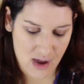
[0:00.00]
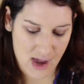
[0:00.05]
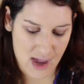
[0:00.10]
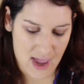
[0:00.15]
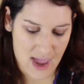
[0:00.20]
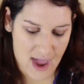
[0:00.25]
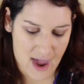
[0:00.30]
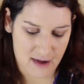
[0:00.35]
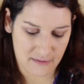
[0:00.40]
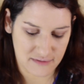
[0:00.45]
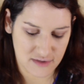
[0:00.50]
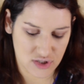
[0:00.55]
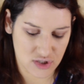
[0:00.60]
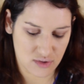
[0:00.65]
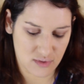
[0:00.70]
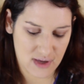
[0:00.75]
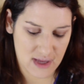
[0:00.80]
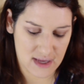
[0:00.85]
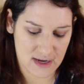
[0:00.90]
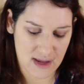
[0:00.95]
I have to.
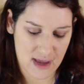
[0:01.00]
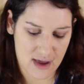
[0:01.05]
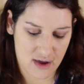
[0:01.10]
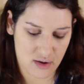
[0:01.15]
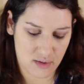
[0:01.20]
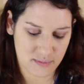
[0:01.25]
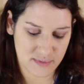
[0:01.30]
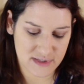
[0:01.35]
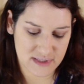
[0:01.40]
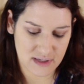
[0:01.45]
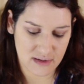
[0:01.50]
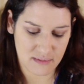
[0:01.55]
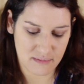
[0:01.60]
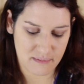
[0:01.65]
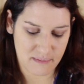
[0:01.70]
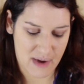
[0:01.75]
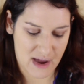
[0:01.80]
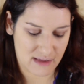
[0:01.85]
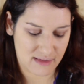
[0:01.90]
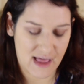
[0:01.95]
It helps
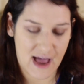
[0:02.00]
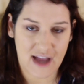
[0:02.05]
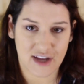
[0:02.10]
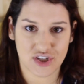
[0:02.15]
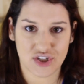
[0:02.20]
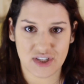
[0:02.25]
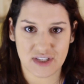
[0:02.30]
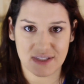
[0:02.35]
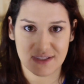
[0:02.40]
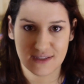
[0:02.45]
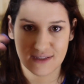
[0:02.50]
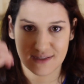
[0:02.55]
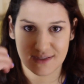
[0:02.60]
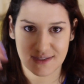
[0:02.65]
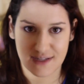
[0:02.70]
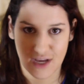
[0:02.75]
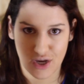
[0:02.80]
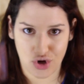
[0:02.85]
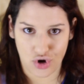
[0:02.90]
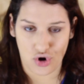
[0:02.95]
my lashes
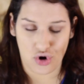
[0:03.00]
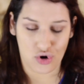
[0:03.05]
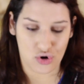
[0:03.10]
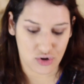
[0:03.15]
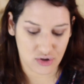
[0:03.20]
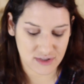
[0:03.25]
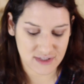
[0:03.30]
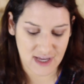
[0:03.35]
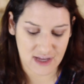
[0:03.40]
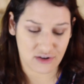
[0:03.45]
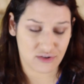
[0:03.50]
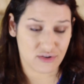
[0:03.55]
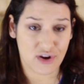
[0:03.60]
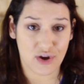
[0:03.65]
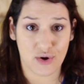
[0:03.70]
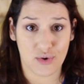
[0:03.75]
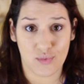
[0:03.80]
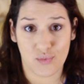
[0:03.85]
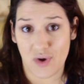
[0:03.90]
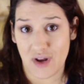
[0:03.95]
stay curled. I don't
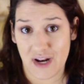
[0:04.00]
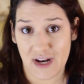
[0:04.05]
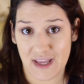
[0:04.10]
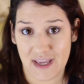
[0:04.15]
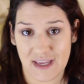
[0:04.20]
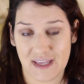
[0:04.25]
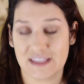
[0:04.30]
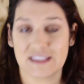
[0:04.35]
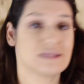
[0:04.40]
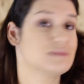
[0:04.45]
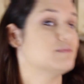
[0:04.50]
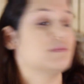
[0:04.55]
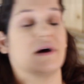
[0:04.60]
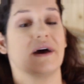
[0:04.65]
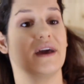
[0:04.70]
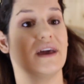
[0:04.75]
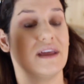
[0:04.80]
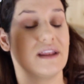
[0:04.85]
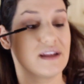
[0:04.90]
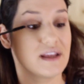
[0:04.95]
know what it is,
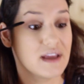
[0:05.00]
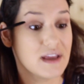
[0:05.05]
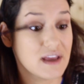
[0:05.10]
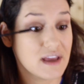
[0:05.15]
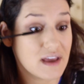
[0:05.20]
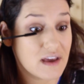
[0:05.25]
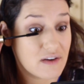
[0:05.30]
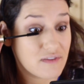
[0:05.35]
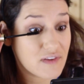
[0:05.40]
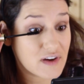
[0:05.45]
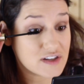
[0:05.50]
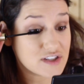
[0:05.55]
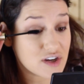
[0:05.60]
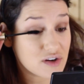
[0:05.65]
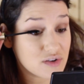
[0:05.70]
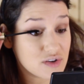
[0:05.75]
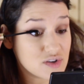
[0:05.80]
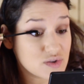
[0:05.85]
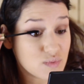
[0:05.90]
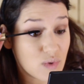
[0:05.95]
but if I
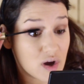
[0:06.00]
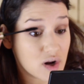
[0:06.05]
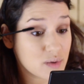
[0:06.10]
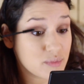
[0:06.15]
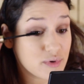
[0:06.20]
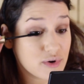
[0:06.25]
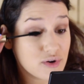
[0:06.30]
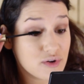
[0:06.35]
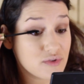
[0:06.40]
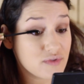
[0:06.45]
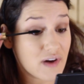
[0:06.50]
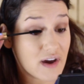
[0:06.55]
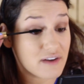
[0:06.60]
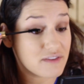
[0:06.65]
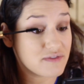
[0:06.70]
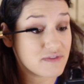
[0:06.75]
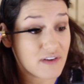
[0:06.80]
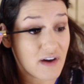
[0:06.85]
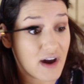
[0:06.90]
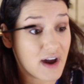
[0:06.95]
don't use waterproof, I
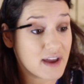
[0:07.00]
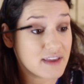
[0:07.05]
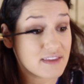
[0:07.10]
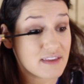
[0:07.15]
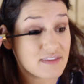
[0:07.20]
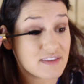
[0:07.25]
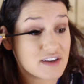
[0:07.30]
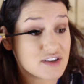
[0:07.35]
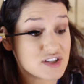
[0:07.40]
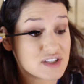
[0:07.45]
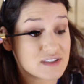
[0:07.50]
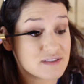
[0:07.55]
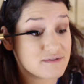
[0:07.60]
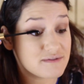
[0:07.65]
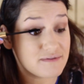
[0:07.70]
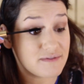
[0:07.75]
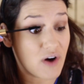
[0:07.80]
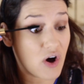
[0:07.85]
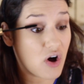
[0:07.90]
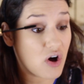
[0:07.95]
find that they just
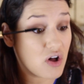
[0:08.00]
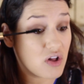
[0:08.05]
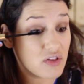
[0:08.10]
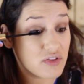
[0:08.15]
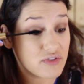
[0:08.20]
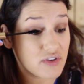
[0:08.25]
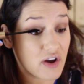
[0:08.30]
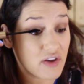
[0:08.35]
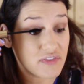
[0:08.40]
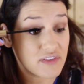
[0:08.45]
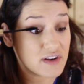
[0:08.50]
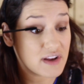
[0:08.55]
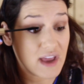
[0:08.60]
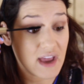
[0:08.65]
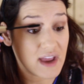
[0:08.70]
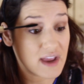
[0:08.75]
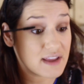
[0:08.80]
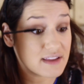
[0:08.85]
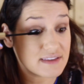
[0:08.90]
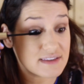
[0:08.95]
fall throughout the
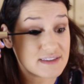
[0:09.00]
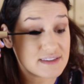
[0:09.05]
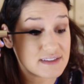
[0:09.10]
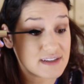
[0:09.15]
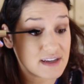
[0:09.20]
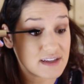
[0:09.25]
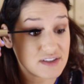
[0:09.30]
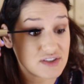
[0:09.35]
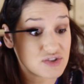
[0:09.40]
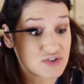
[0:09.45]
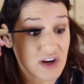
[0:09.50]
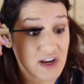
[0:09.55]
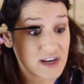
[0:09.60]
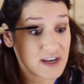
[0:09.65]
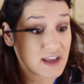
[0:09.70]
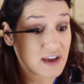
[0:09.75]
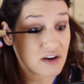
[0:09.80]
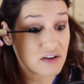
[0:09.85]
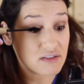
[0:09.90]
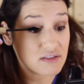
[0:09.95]
day and stick straight
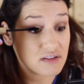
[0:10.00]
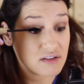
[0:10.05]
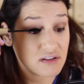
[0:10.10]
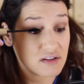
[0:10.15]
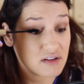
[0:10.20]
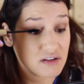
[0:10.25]
down.